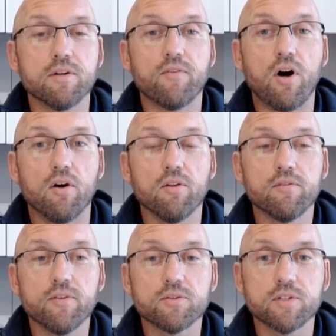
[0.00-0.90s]
of all
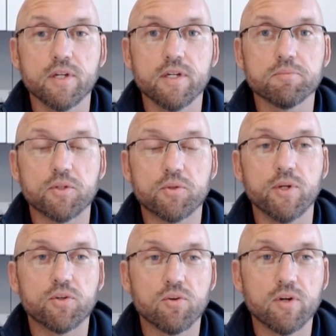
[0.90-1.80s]
of those things
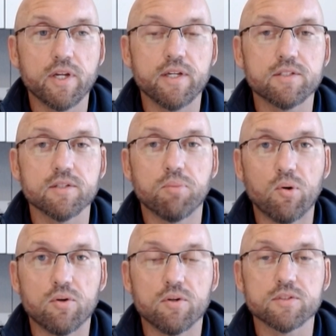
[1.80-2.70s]
between trees and
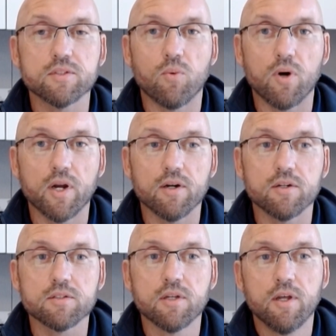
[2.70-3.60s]
poles and
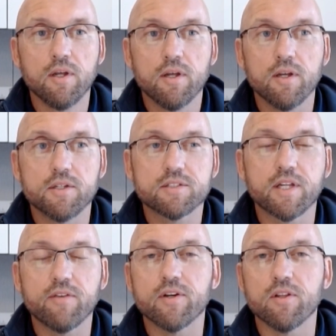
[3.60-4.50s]
wires. And just to
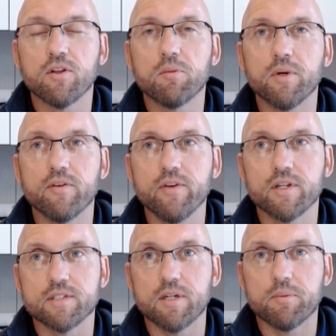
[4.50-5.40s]
give you a little bit of an
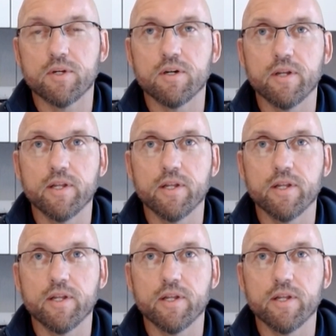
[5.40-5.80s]
example here,